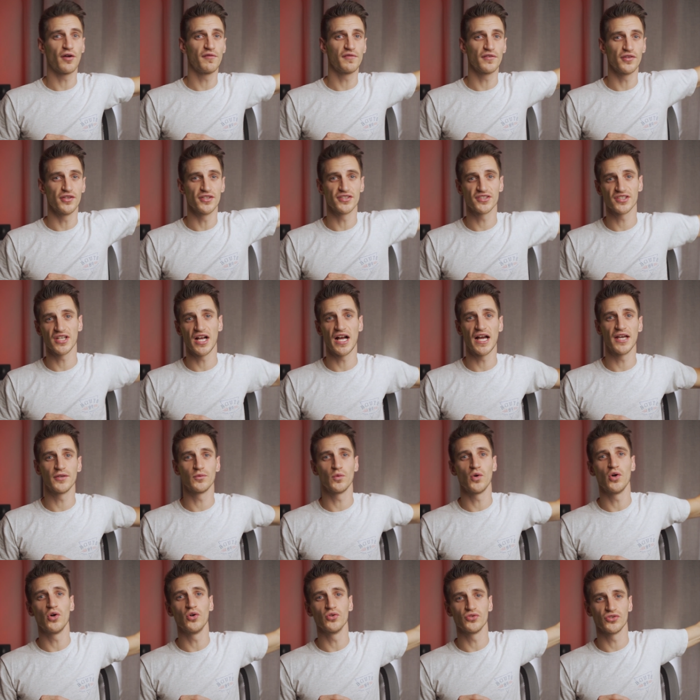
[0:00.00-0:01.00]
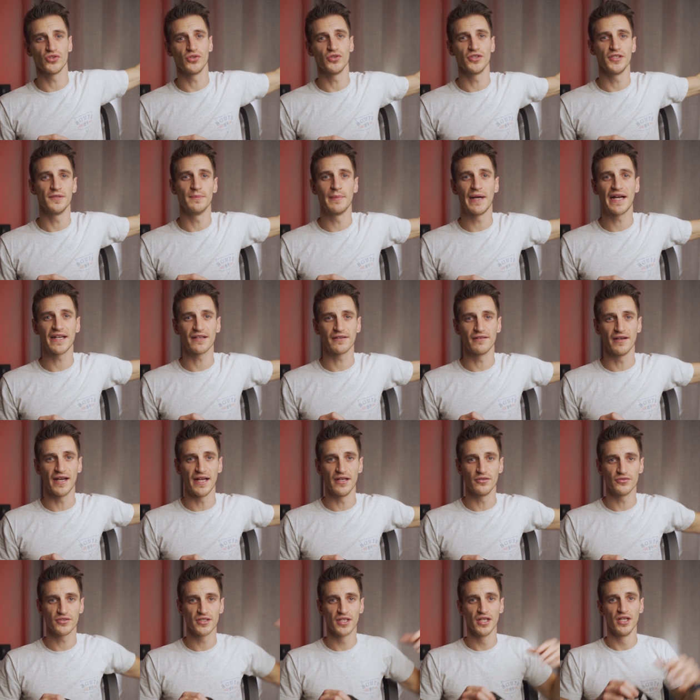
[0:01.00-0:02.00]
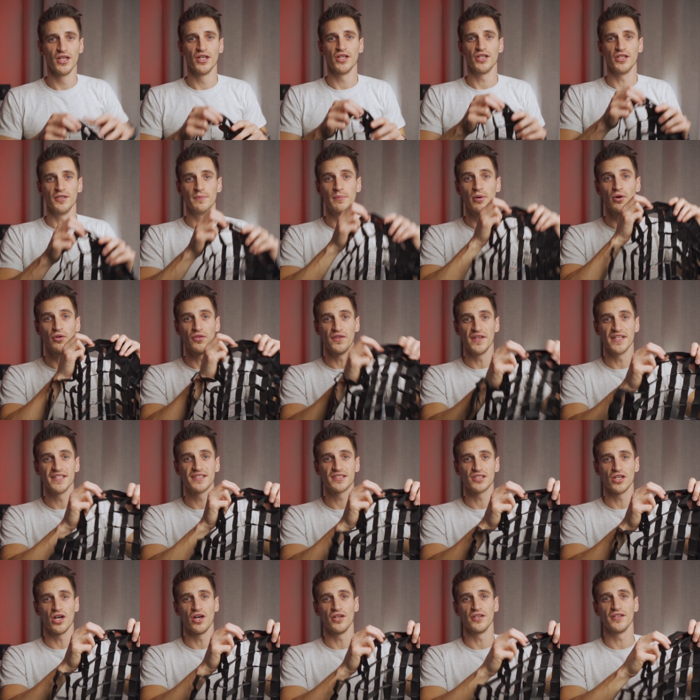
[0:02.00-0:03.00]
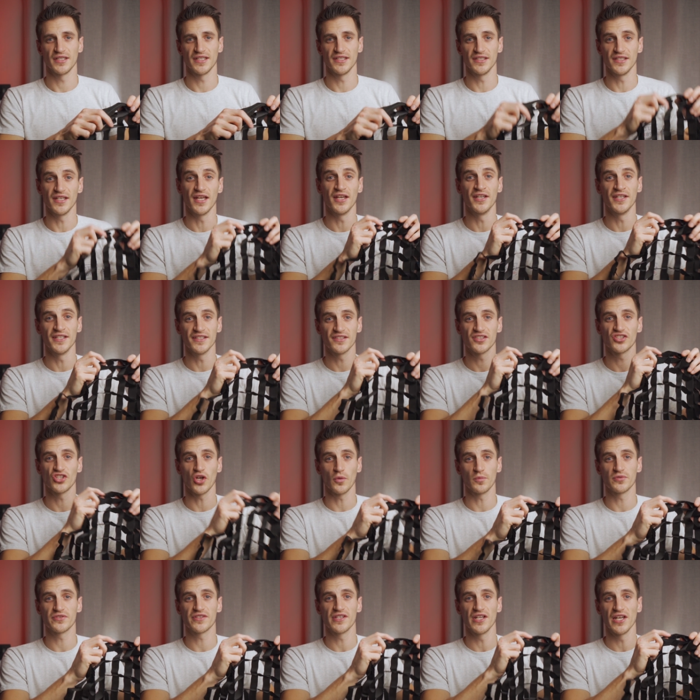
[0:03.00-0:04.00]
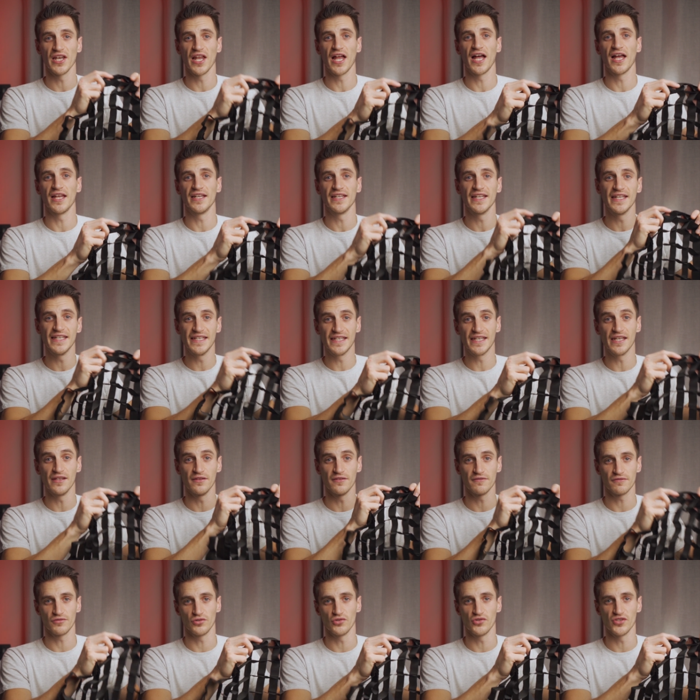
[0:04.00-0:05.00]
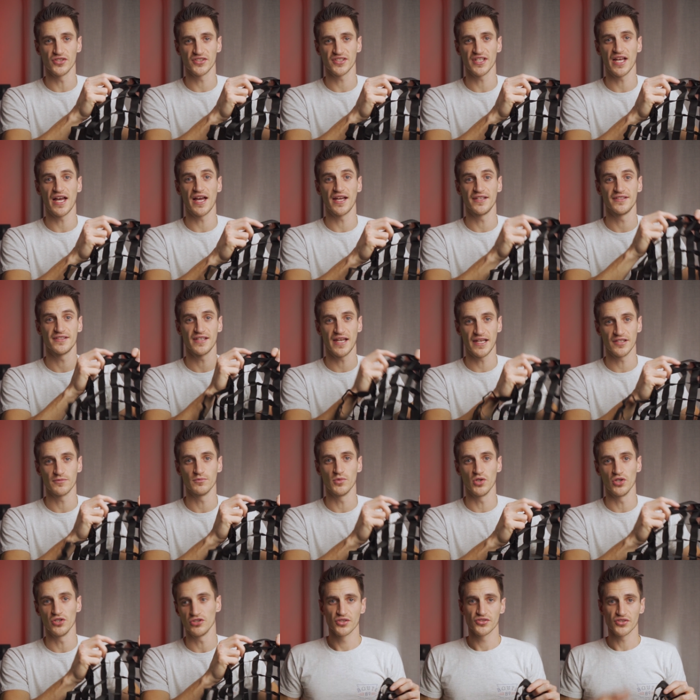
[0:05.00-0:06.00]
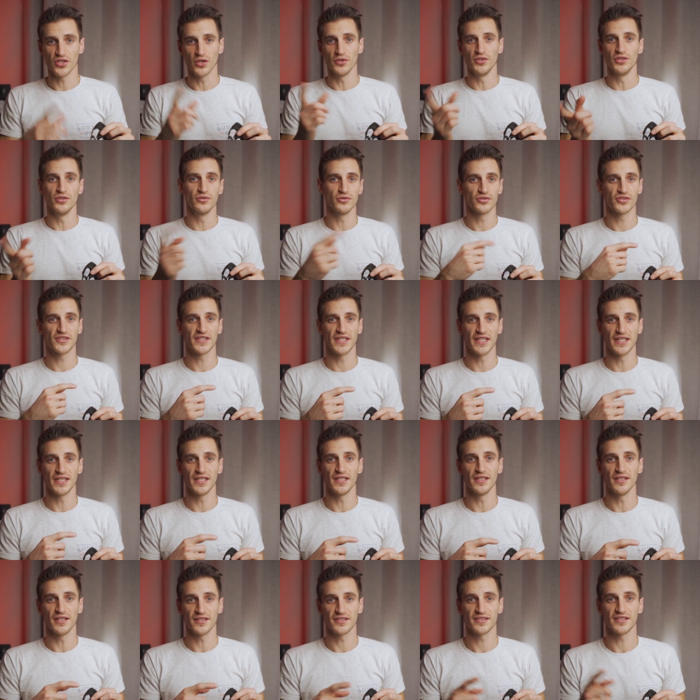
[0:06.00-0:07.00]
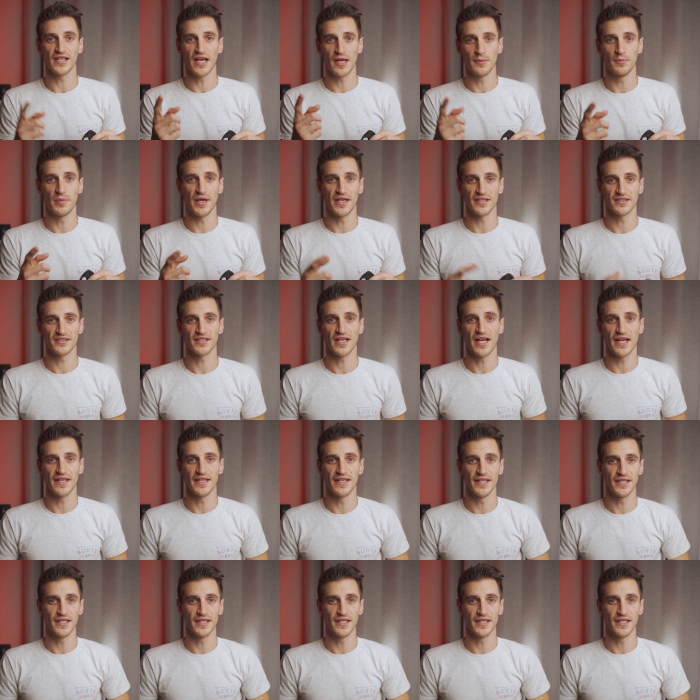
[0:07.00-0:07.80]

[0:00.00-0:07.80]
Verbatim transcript: off of the side walls or your background, you put this on and it stops the light leaking through the sides as much. So you'll see a side by side